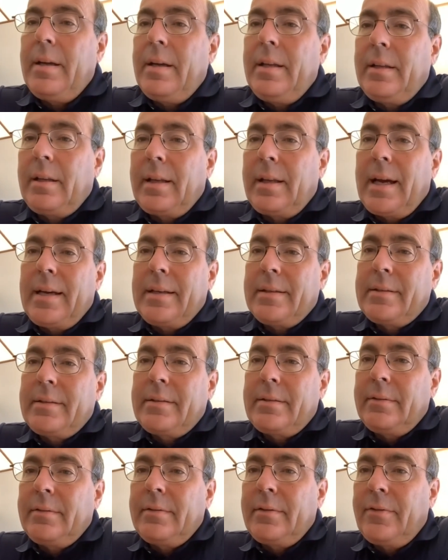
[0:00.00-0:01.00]
in the
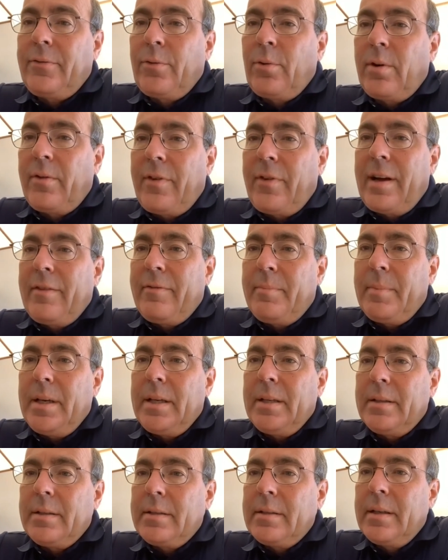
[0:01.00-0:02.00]
last four or five
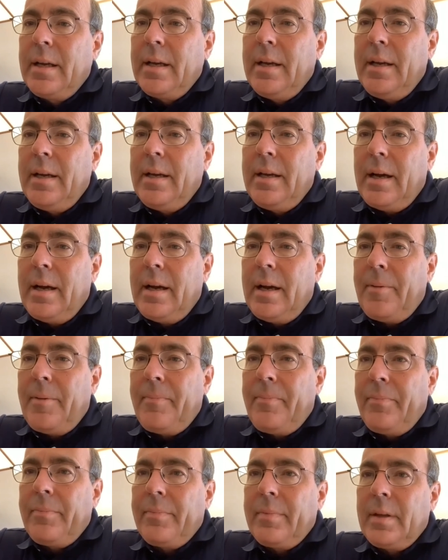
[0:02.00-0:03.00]
months,
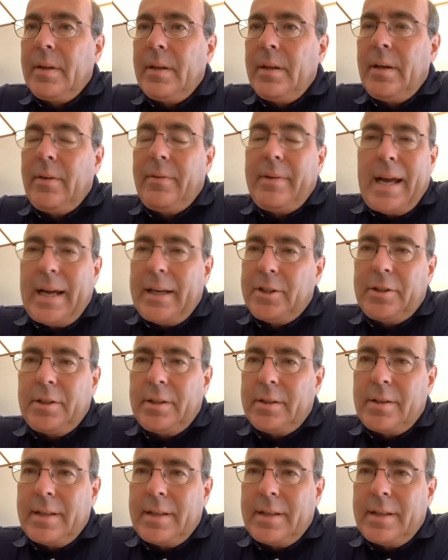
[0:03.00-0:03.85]
um, you know, nationally.